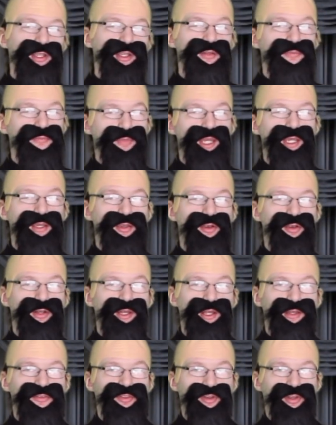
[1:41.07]
could make her
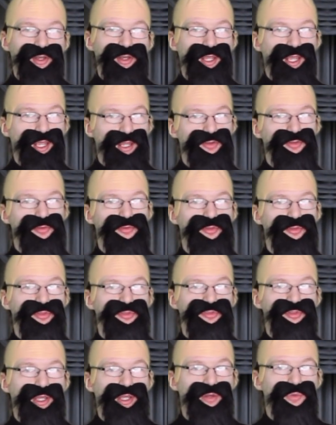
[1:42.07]
listen and
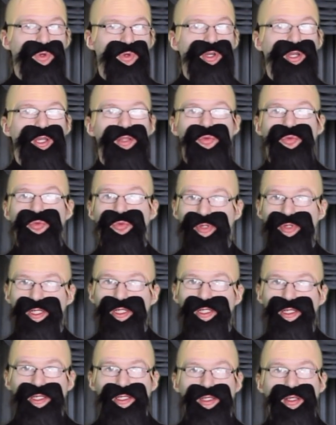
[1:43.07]
understand what I
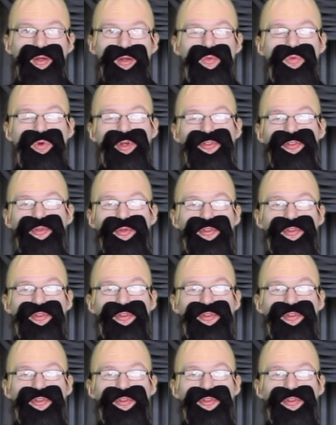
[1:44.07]
really want to